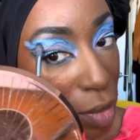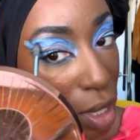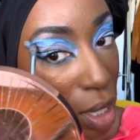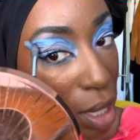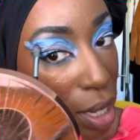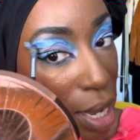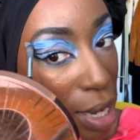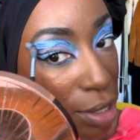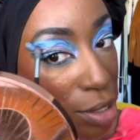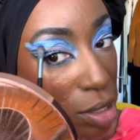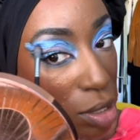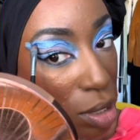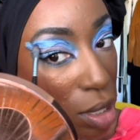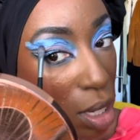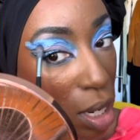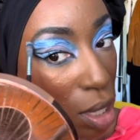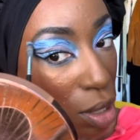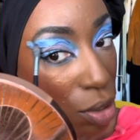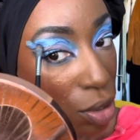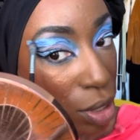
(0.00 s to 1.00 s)
I just
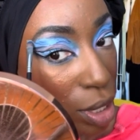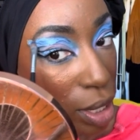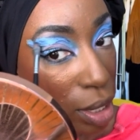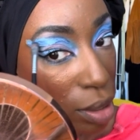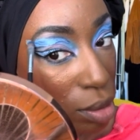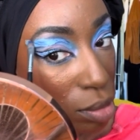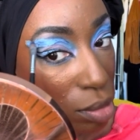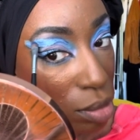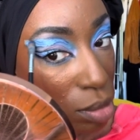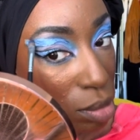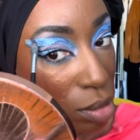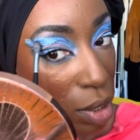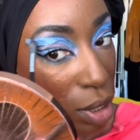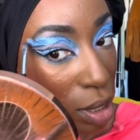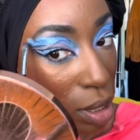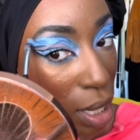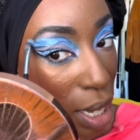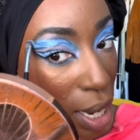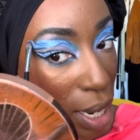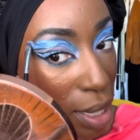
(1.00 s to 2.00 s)
colored in the
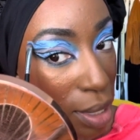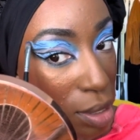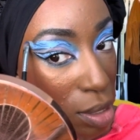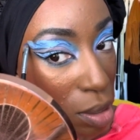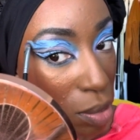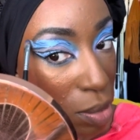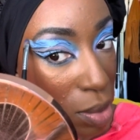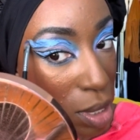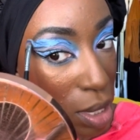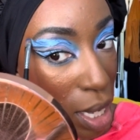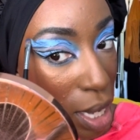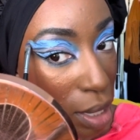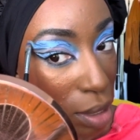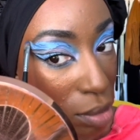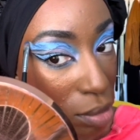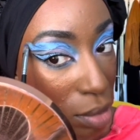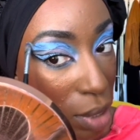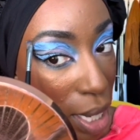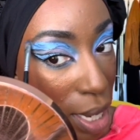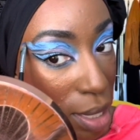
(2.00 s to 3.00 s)
lines and was like,
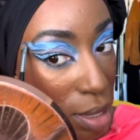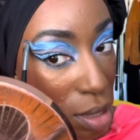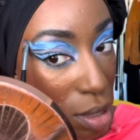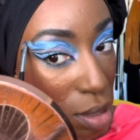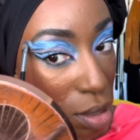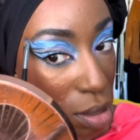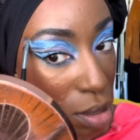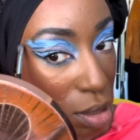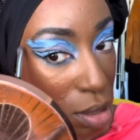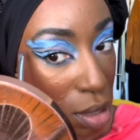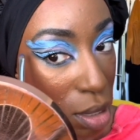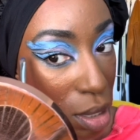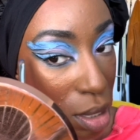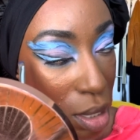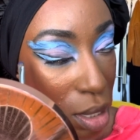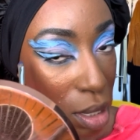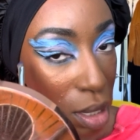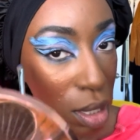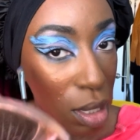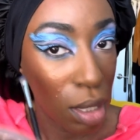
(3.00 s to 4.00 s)
that's
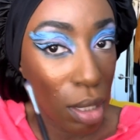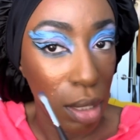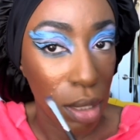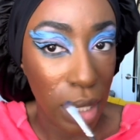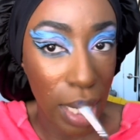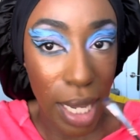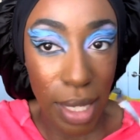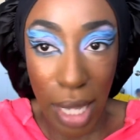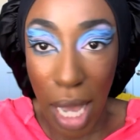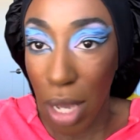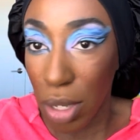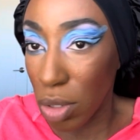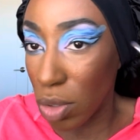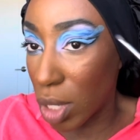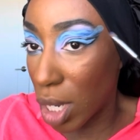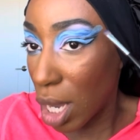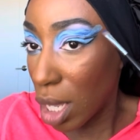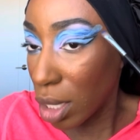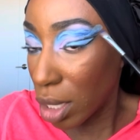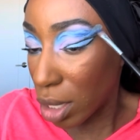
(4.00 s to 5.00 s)
how you
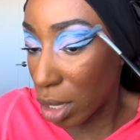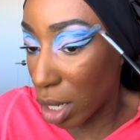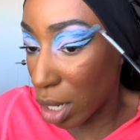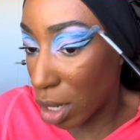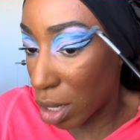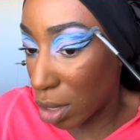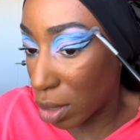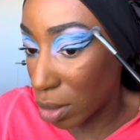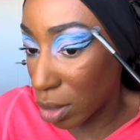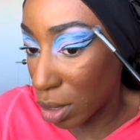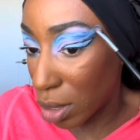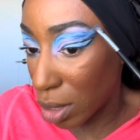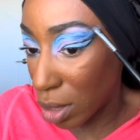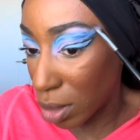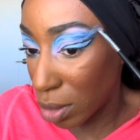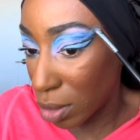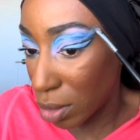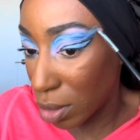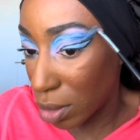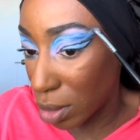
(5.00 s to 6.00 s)
color, girl, you know?